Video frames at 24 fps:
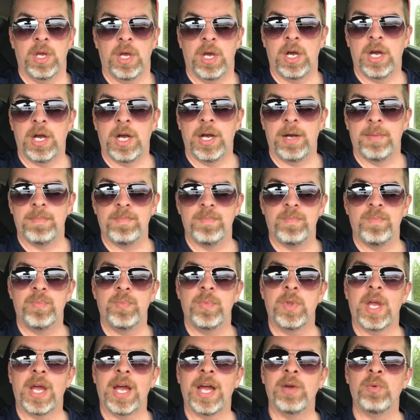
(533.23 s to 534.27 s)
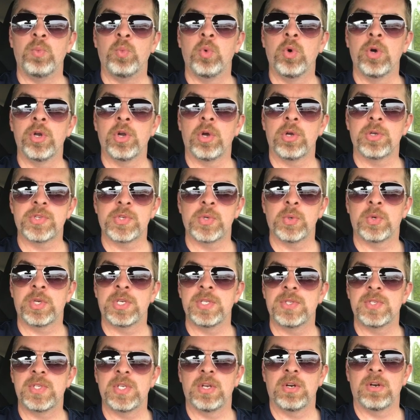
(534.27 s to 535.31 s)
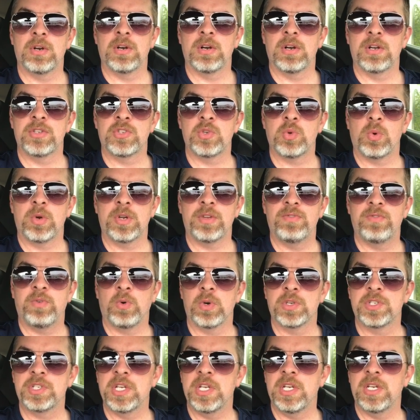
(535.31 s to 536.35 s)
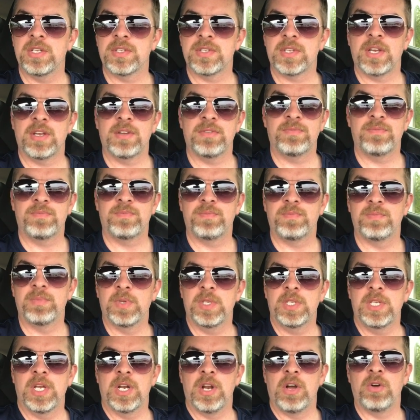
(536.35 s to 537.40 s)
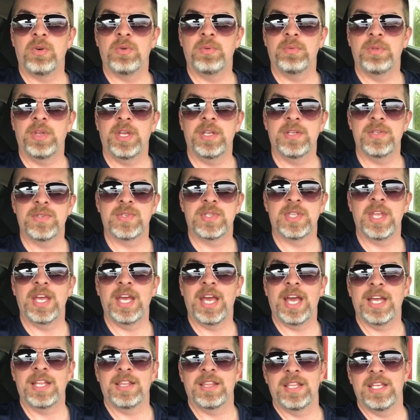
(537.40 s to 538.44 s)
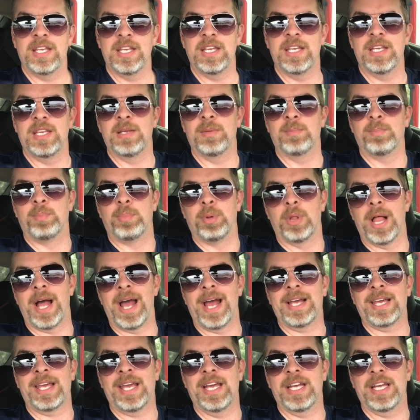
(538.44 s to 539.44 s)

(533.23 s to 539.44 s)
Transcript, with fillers: Um, I would also consider a 2014 as I've, you know, as they had the black